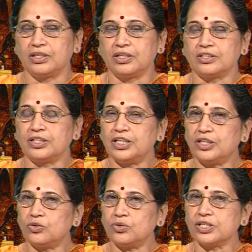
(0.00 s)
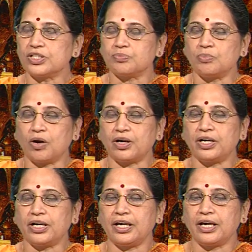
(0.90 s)
The hero is
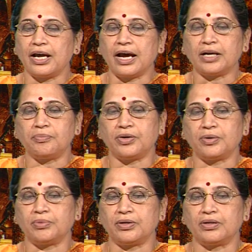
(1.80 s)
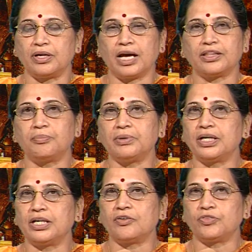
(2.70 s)
morally admirable at the
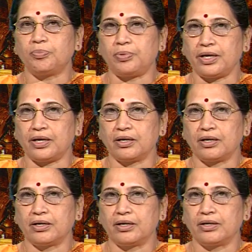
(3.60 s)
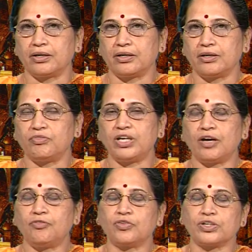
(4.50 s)
beginning of the play. We
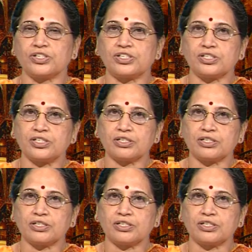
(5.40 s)
have, for instance,